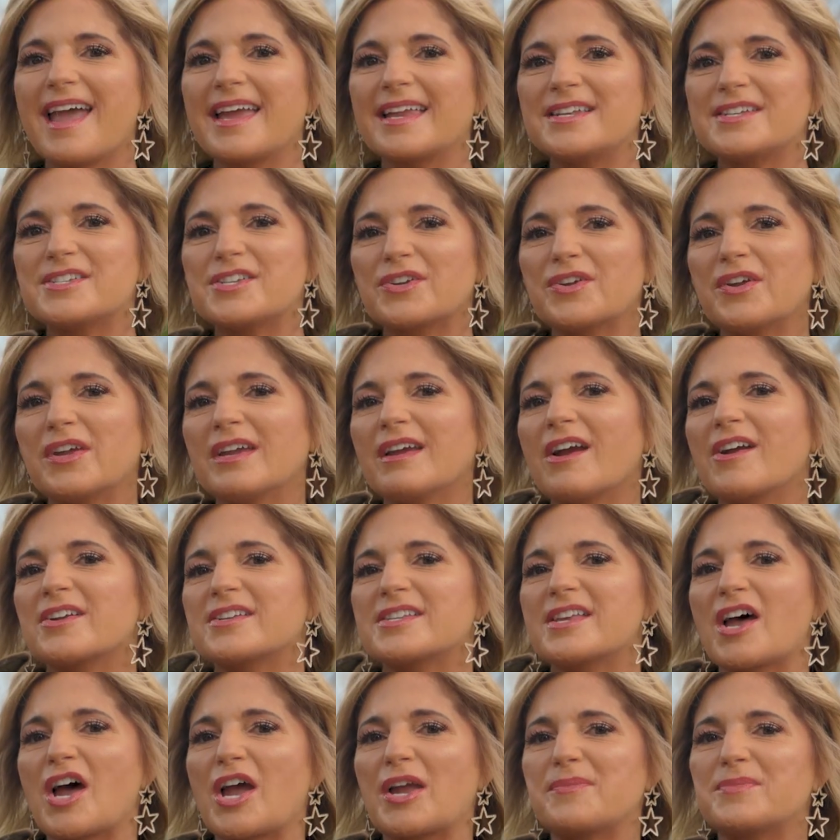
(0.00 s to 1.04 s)
And during our
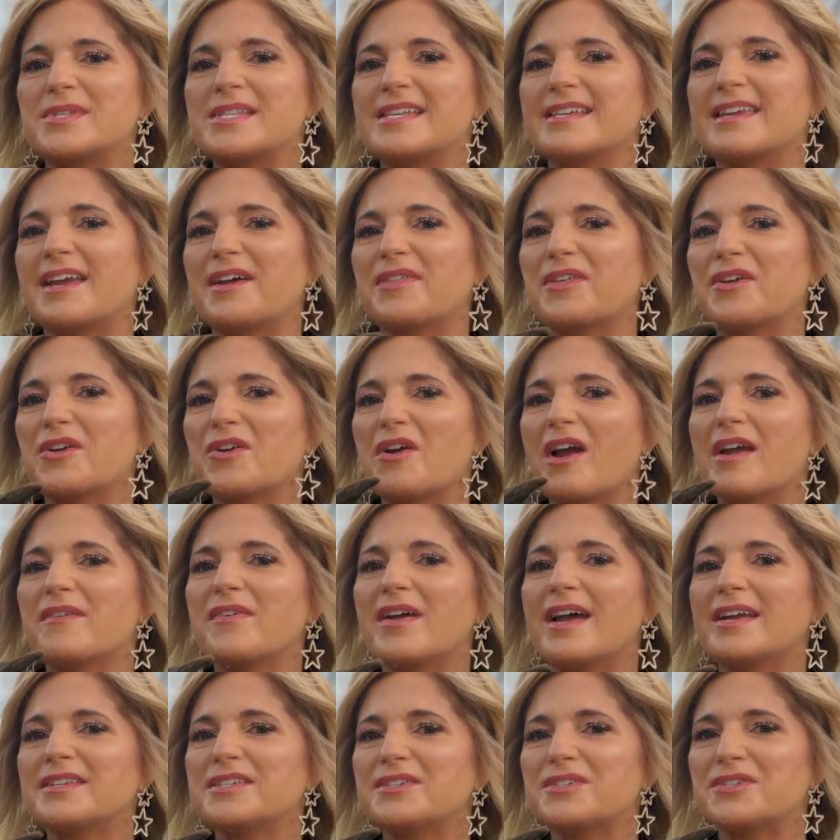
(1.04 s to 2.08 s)
time together, I've
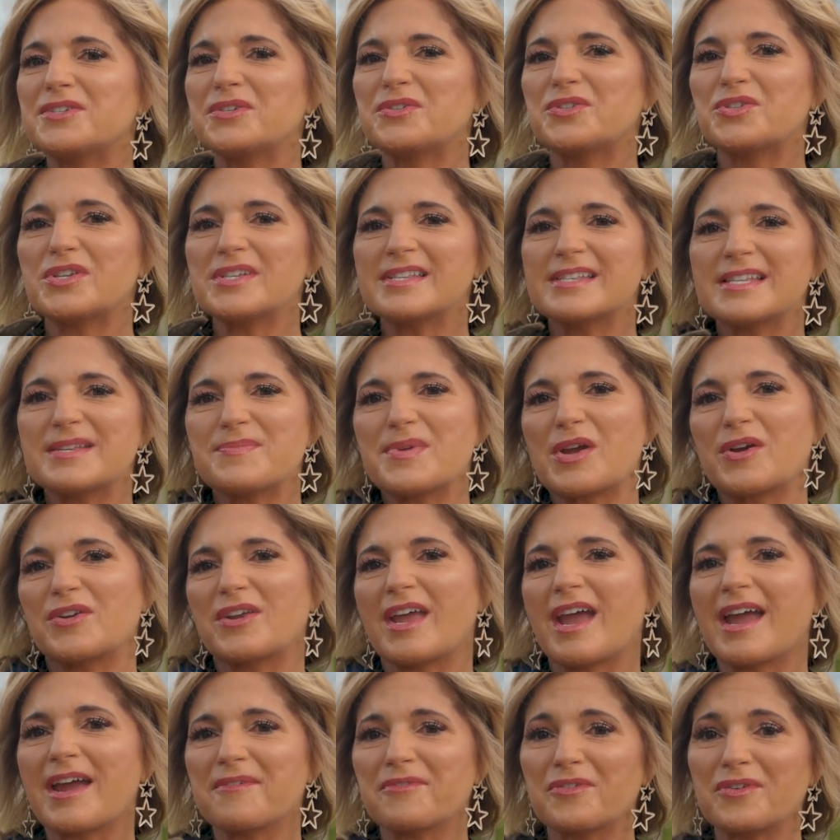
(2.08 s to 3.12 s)
had to do just about
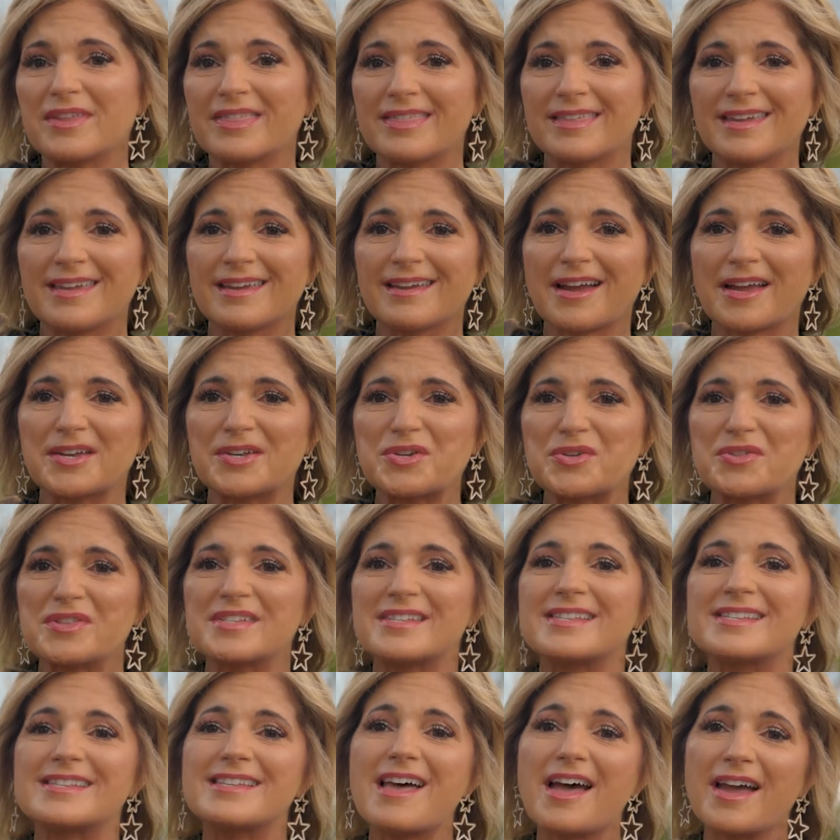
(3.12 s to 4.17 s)
everything under the
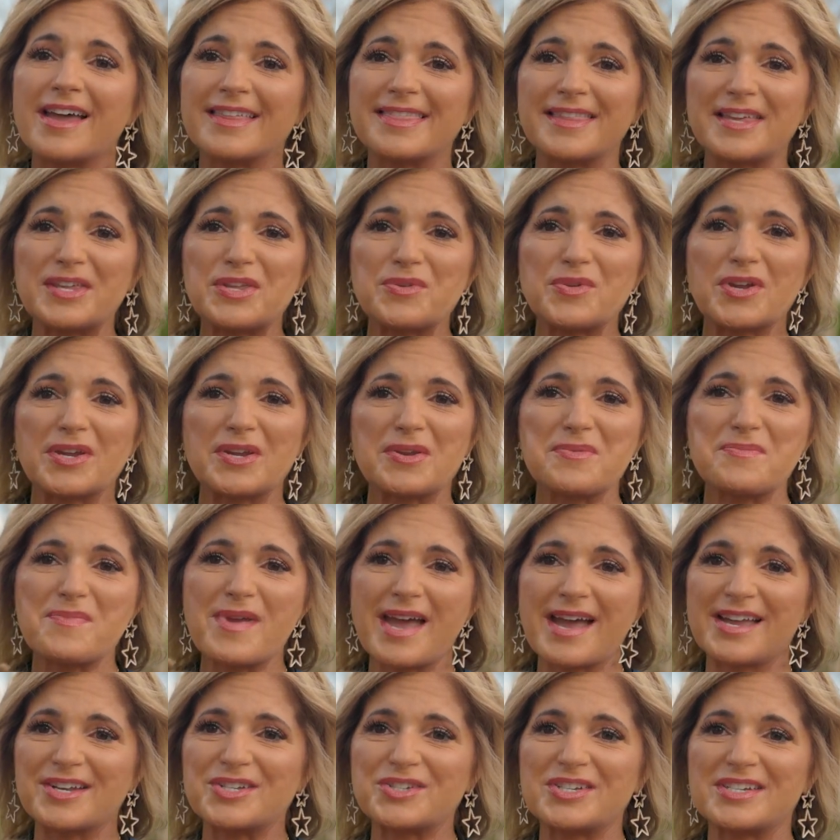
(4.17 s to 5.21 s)
sun that you can
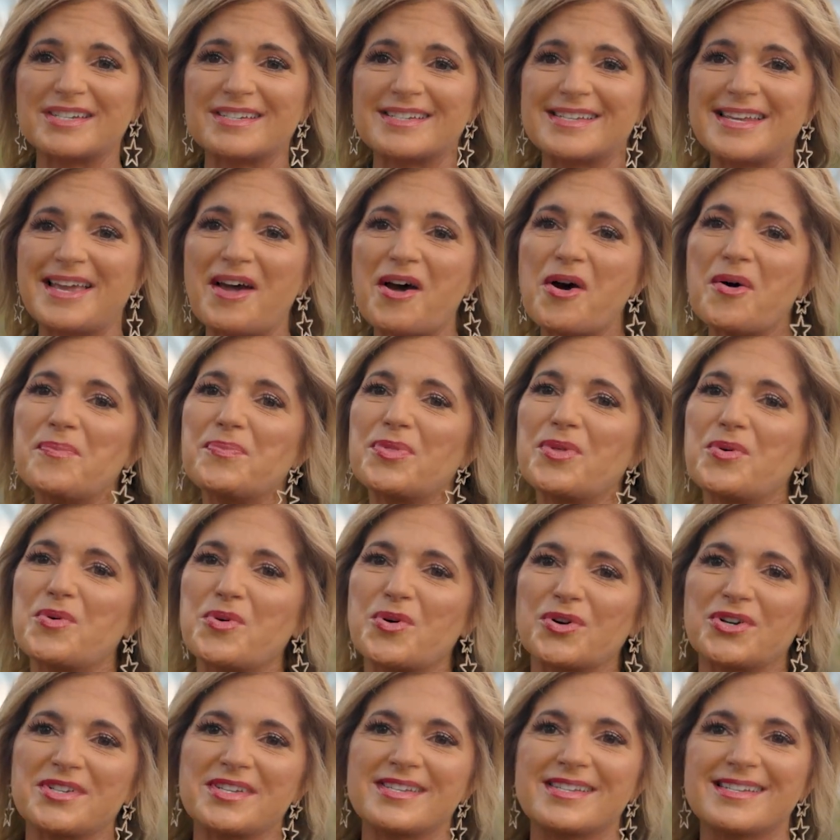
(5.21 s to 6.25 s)
imagine to help the
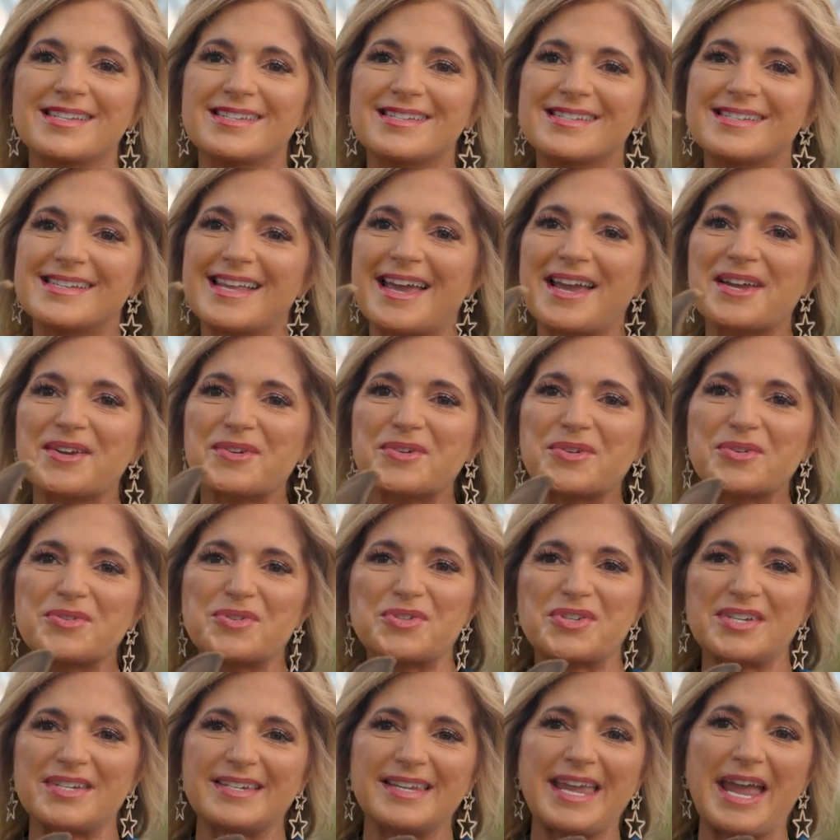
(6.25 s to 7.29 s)
horses at
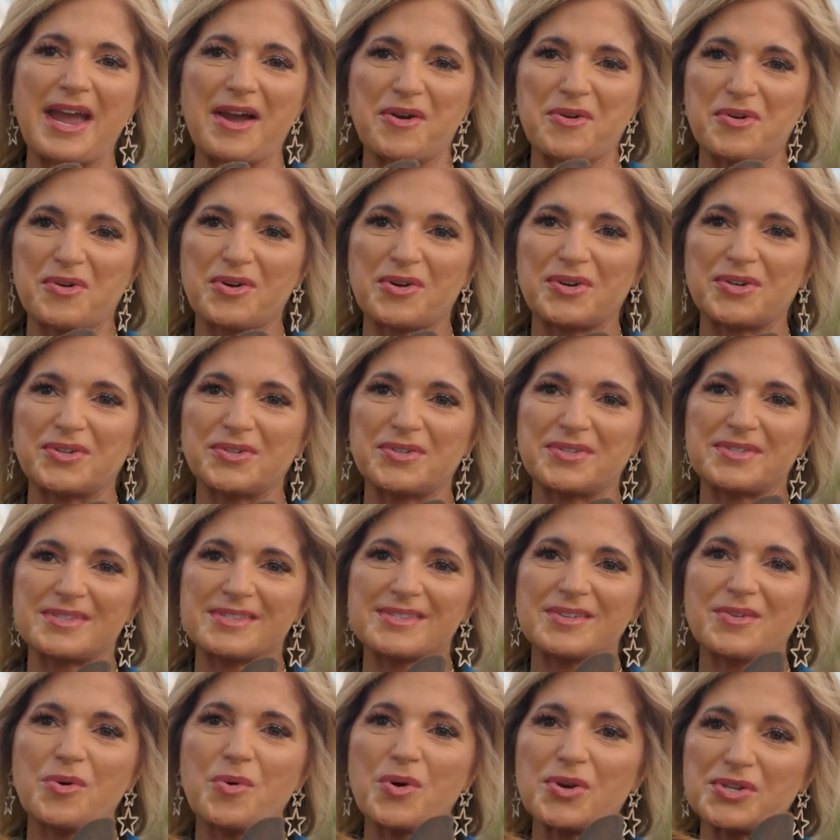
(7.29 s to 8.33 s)
Cruzan
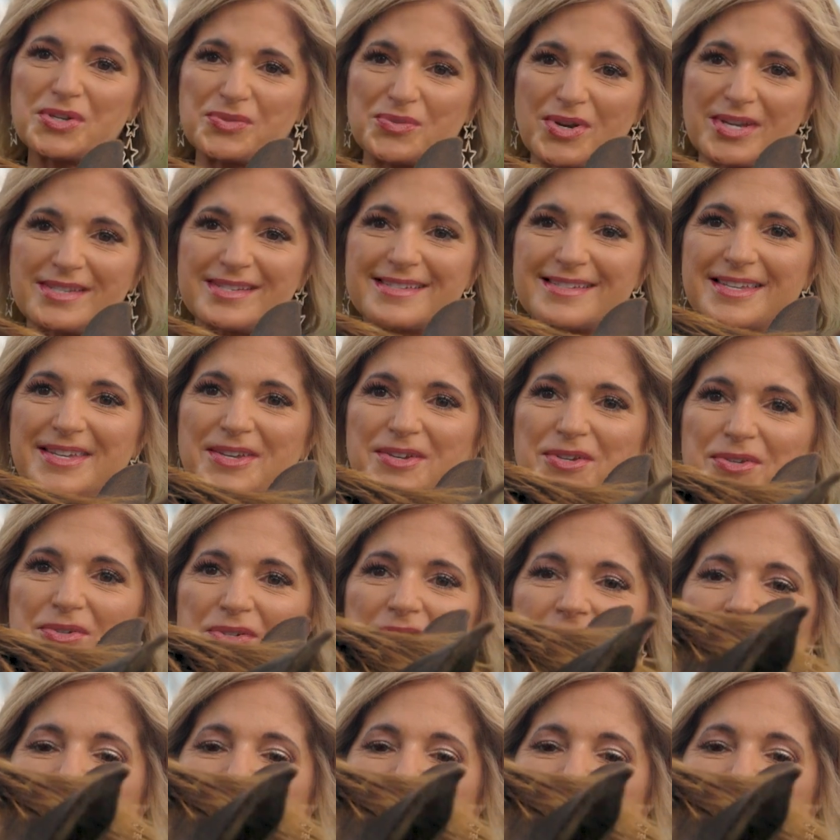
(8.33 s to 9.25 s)
Cowgirls Horse Rescue,